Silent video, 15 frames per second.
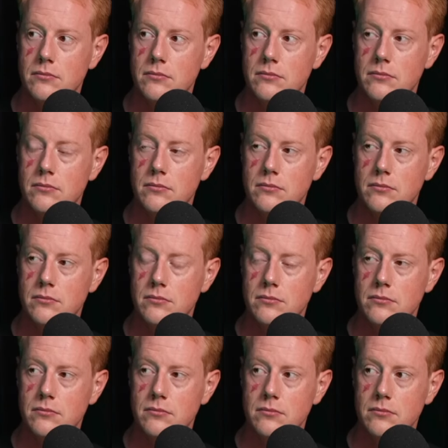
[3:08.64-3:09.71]

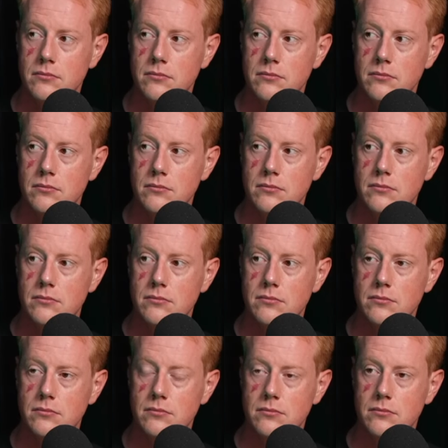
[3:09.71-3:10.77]

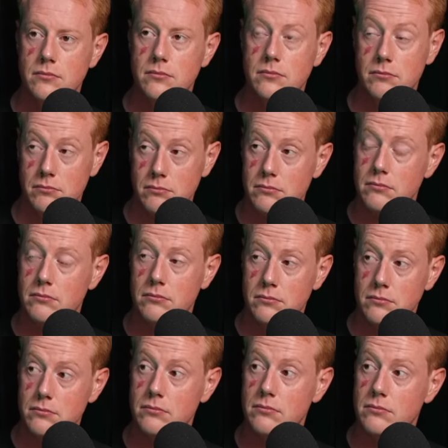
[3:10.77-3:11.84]

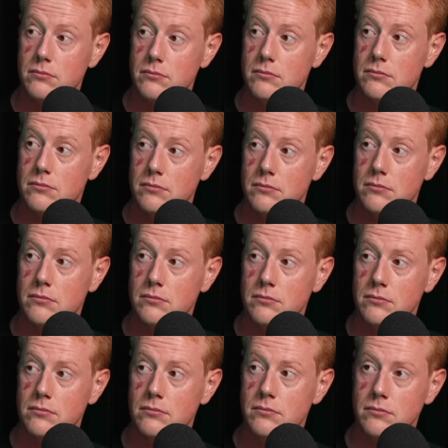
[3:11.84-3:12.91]

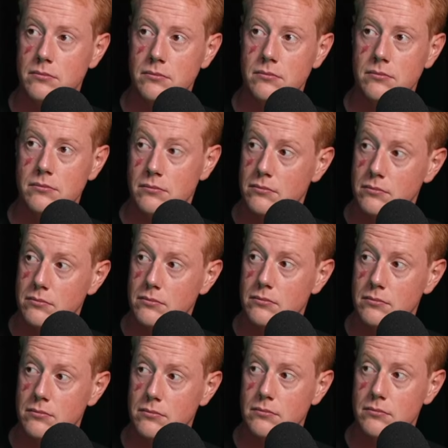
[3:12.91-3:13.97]

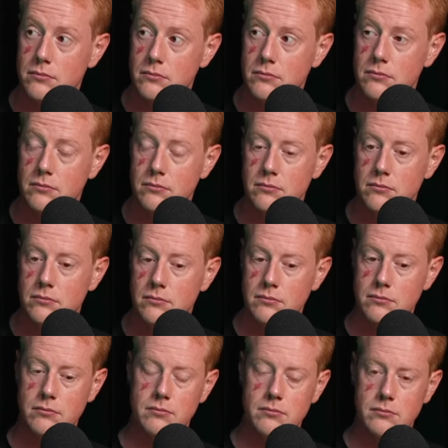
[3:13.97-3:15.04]

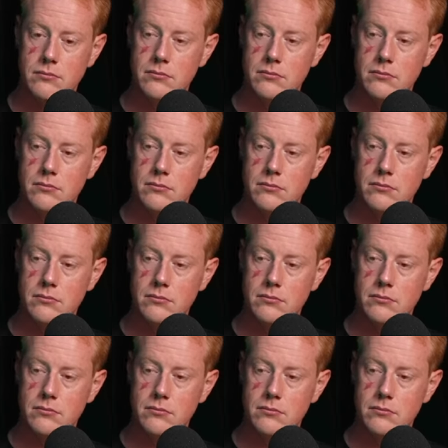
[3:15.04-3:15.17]
(not speaking)